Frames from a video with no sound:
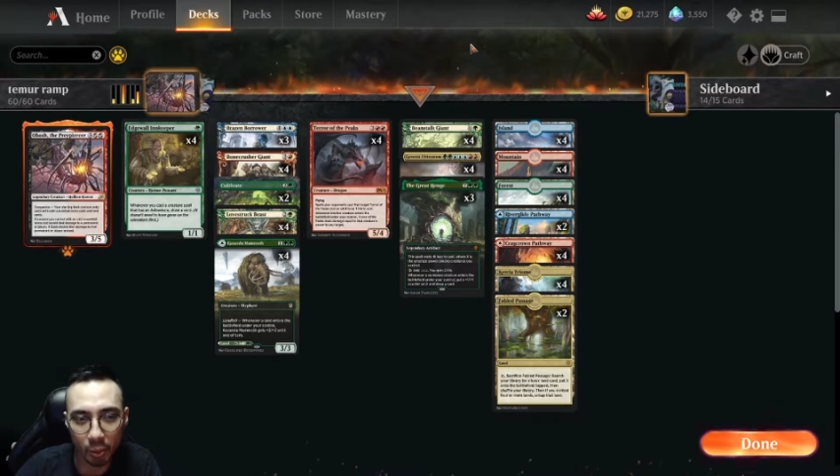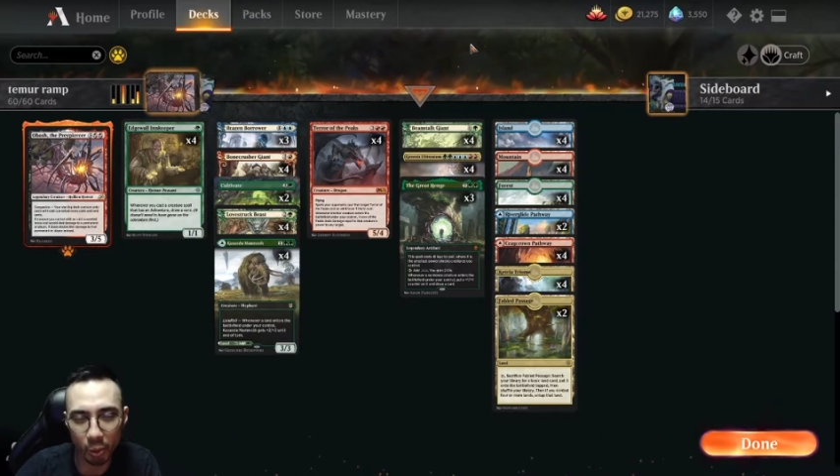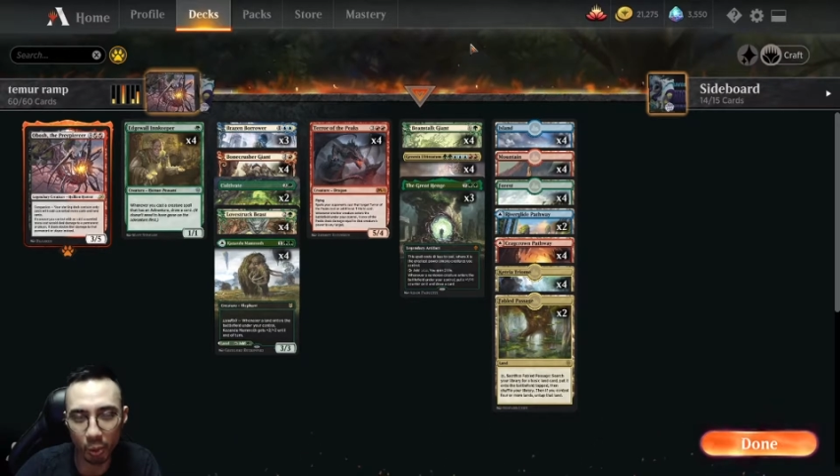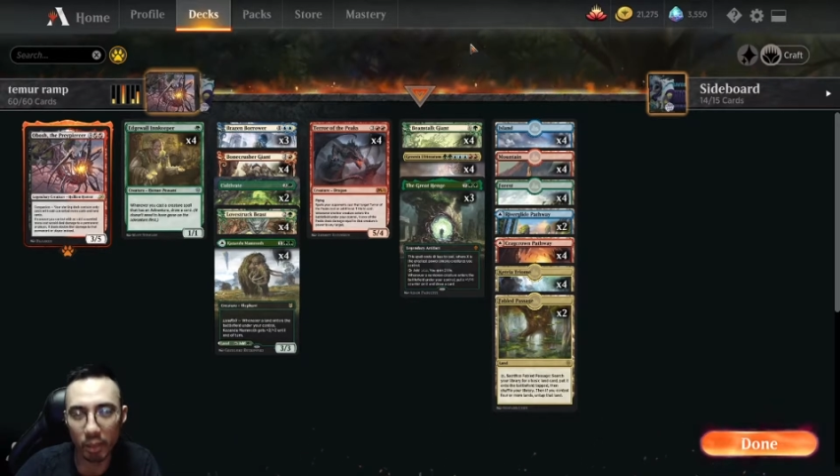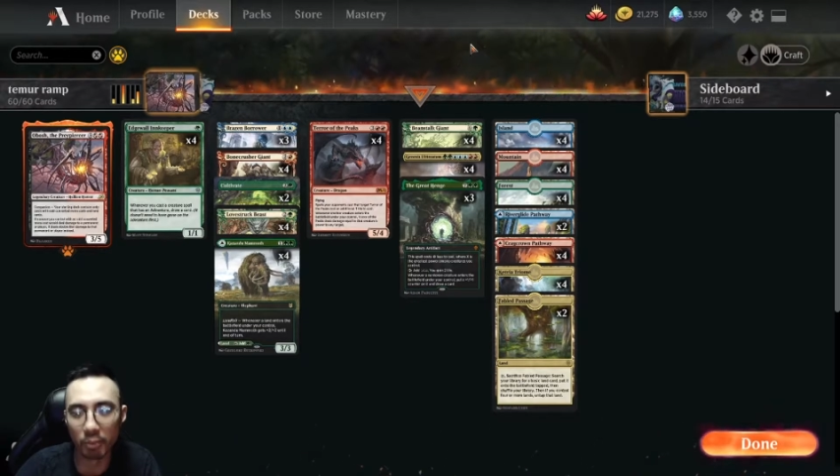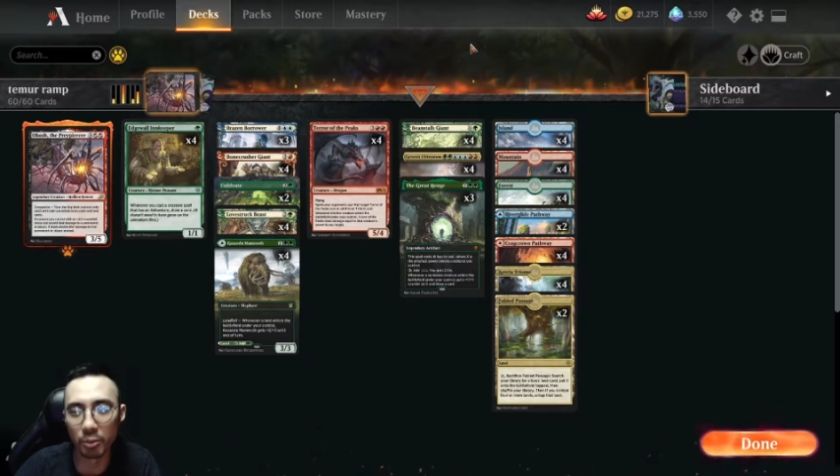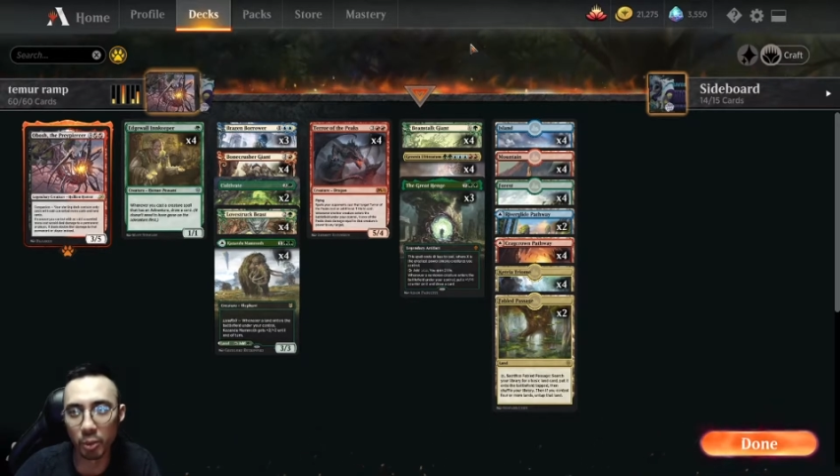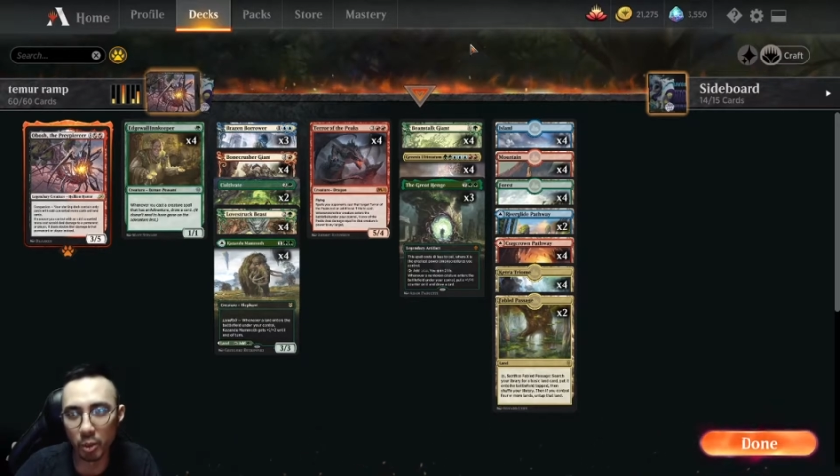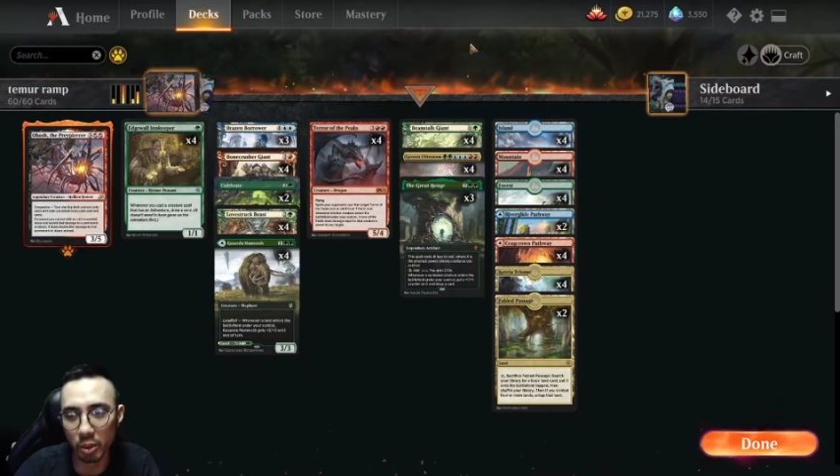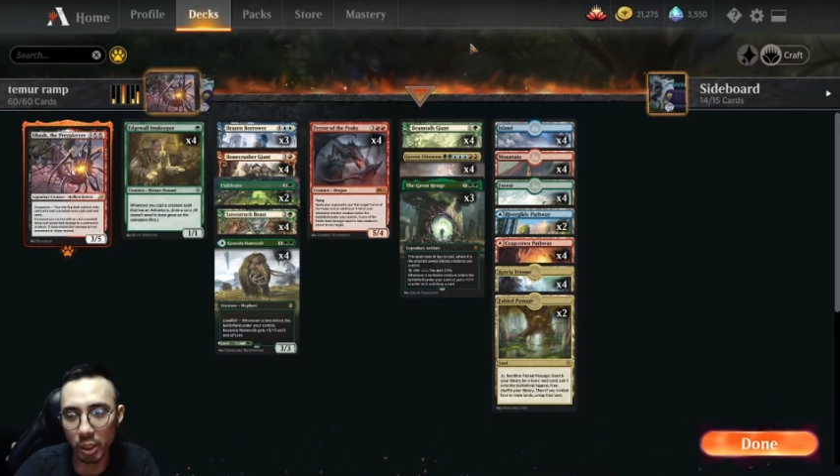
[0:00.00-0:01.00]
who have
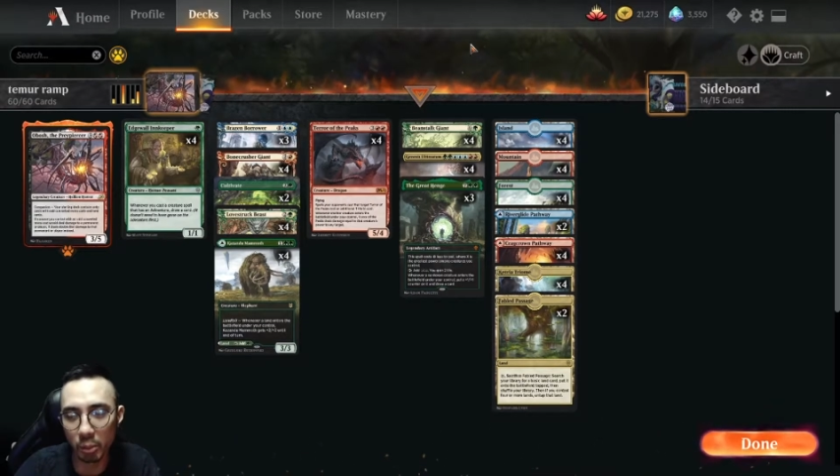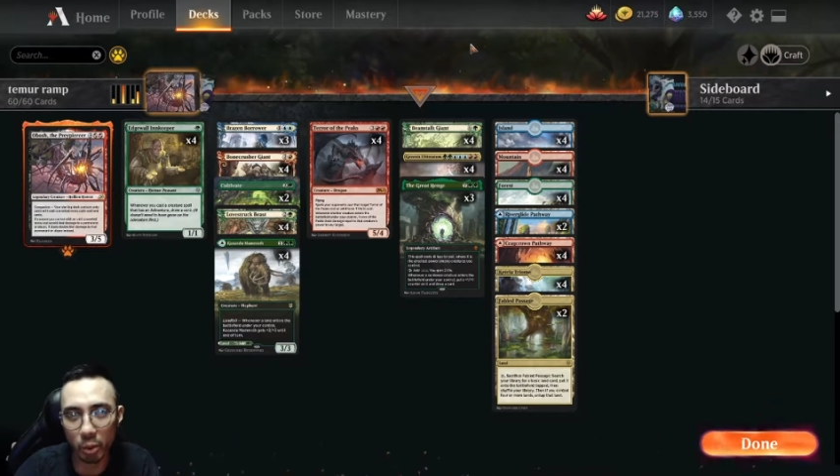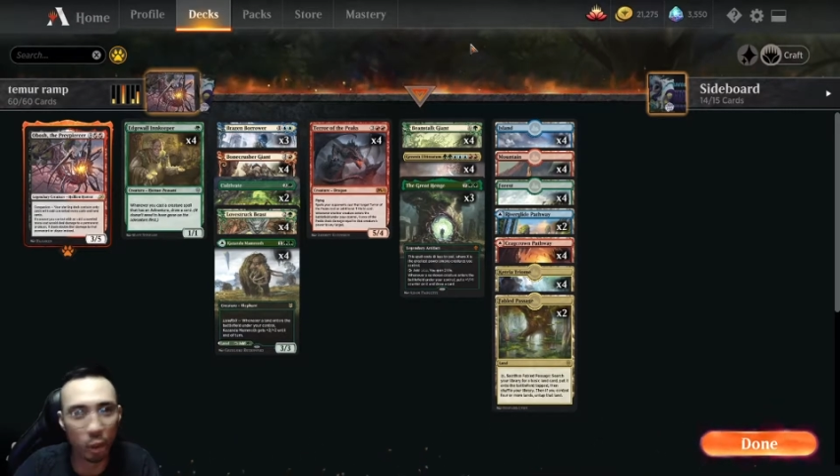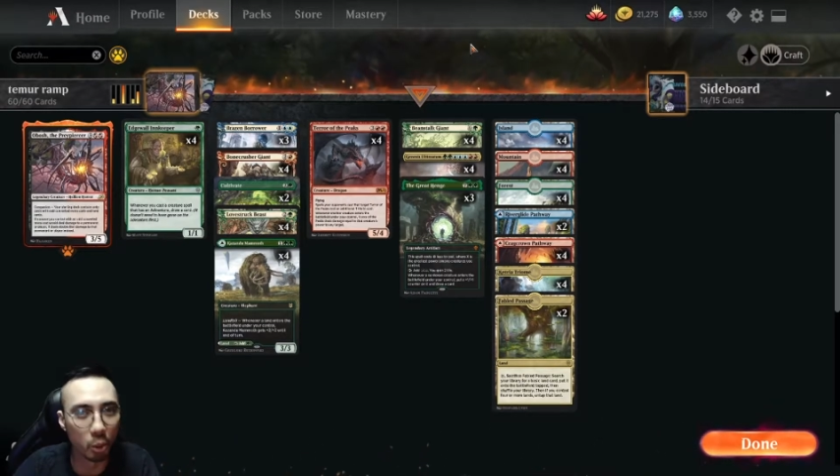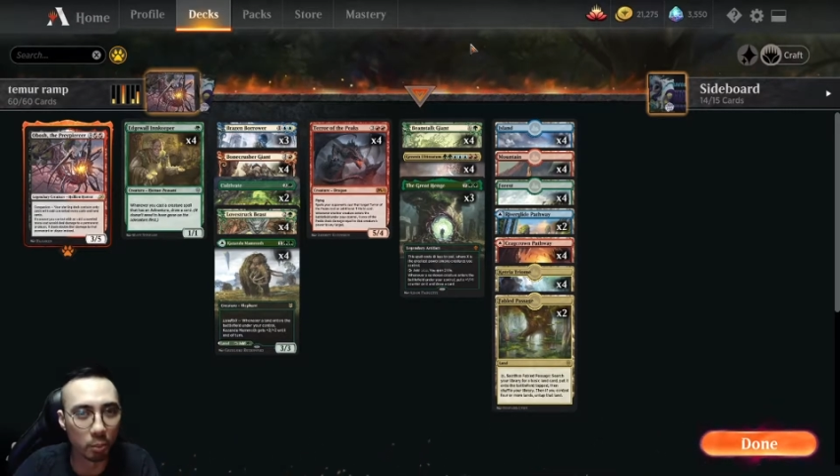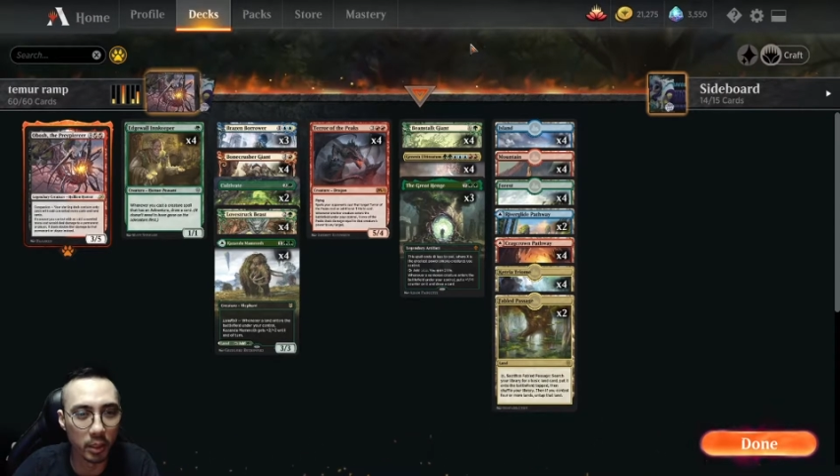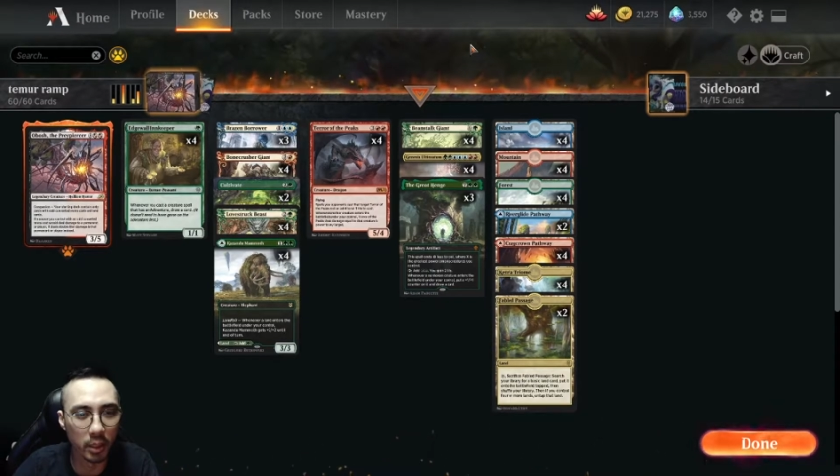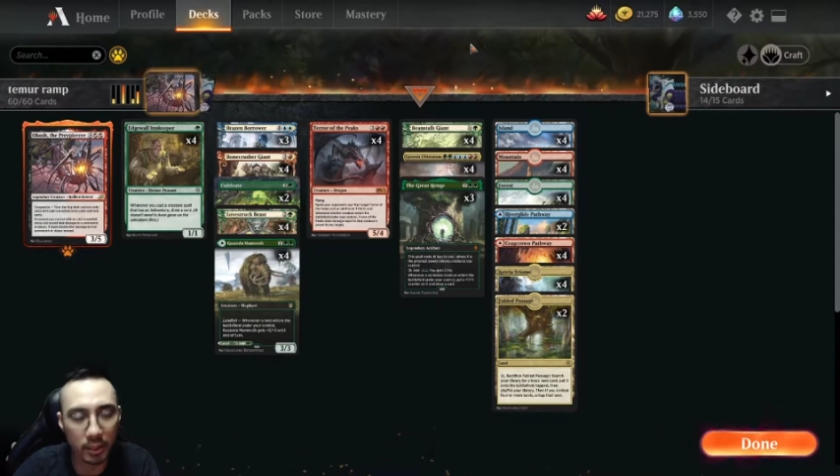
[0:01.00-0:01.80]
trouble coping.